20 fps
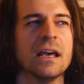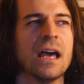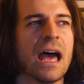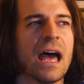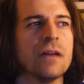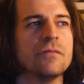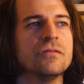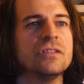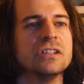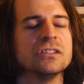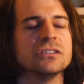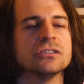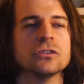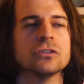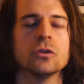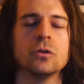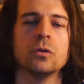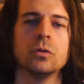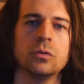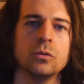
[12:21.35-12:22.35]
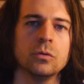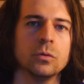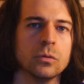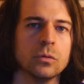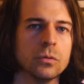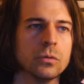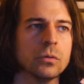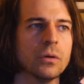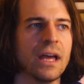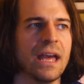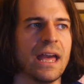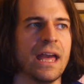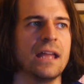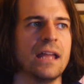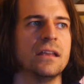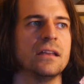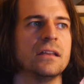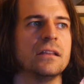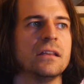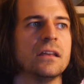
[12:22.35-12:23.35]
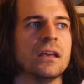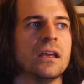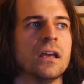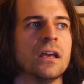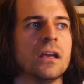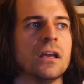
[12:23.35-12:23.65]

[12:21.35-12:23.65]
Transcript: have this cool-headed,